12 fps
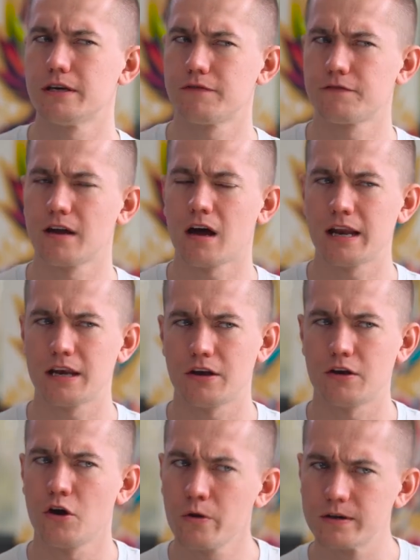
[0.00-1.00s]
if
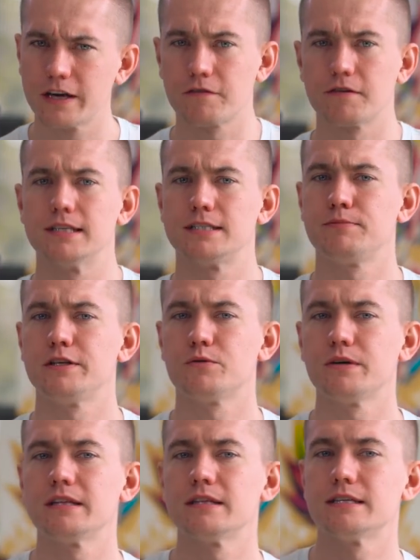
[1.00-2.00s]
not no difference
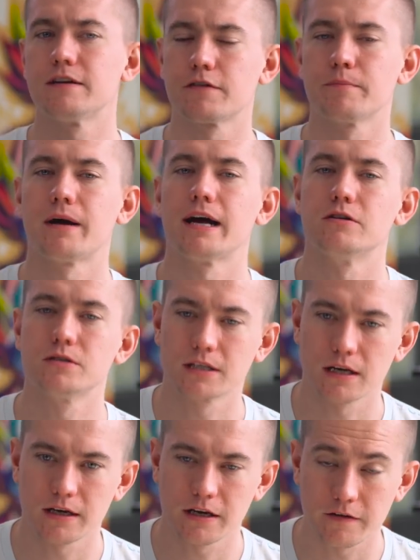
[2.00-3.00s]
between the different BIOS
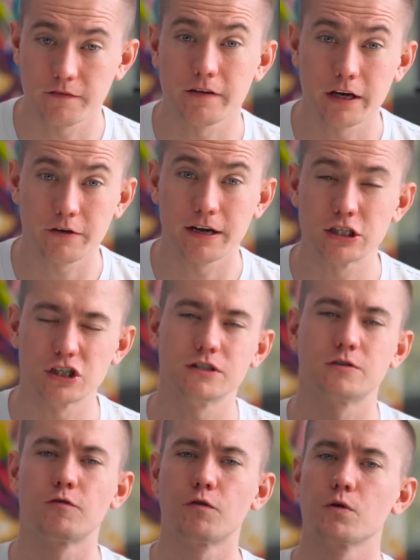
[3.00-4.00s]
uh,
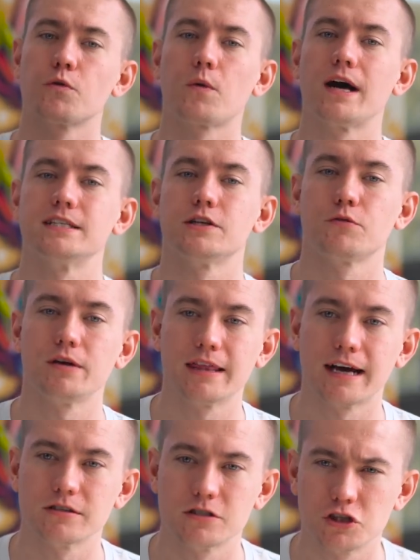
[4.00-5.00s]
configurations for the Ryzen
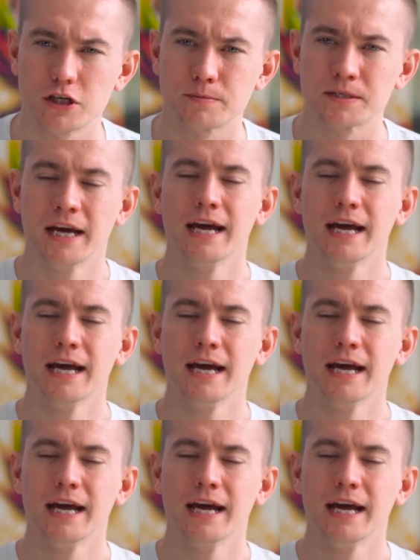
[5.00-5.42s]
3000 chips.